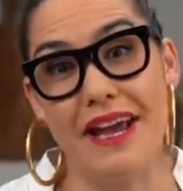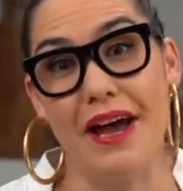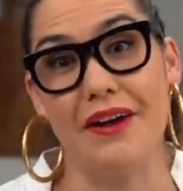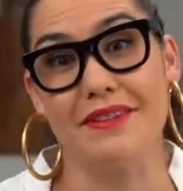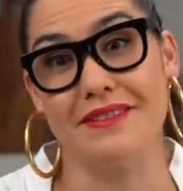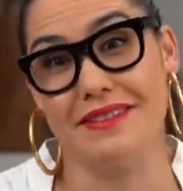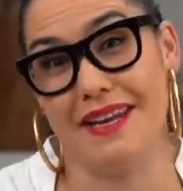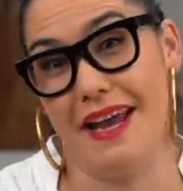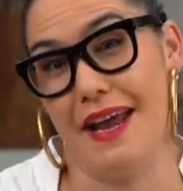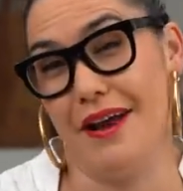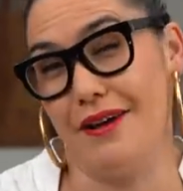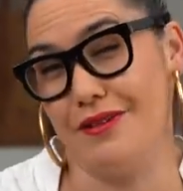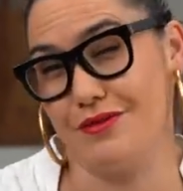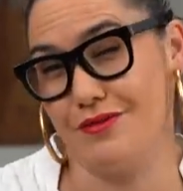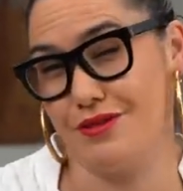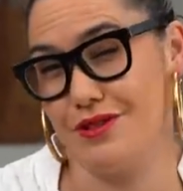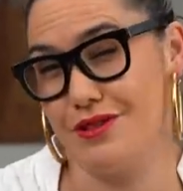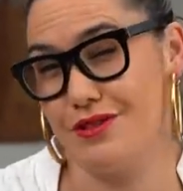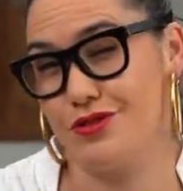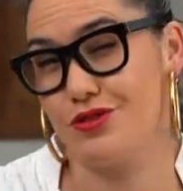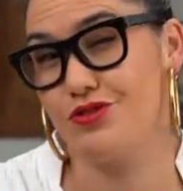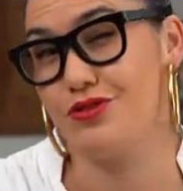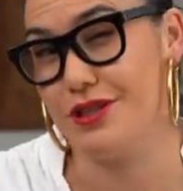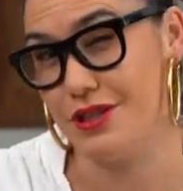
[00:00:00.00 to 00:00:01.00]
hours and hours, which
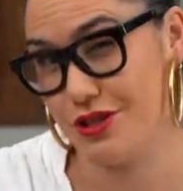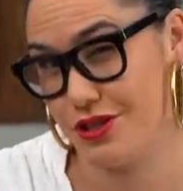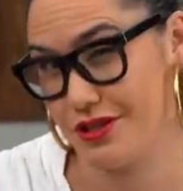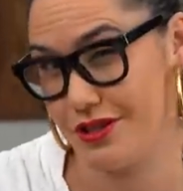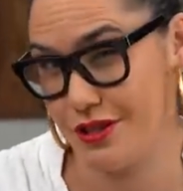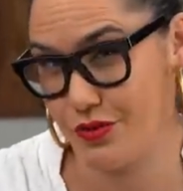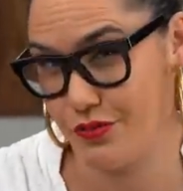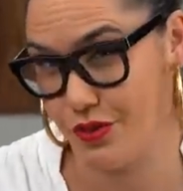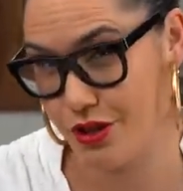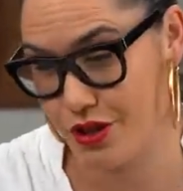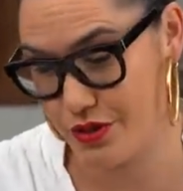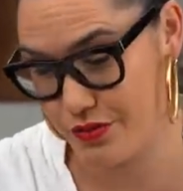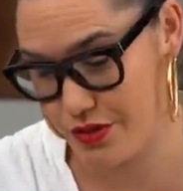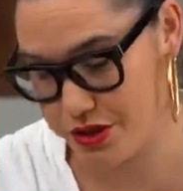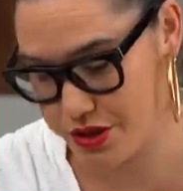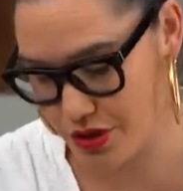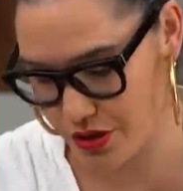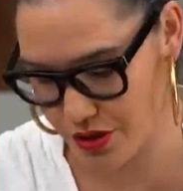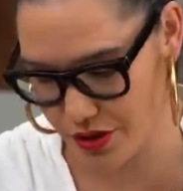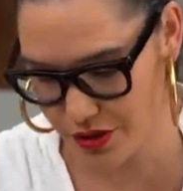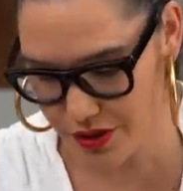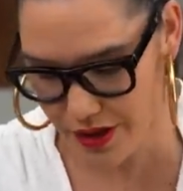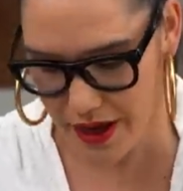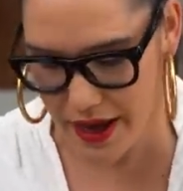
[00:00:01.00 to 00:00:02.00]
is traditionally what you would
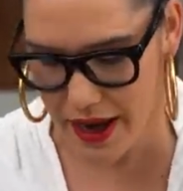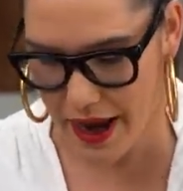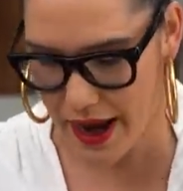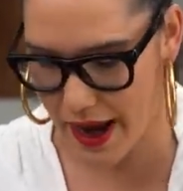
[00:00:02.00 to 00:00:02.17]
do.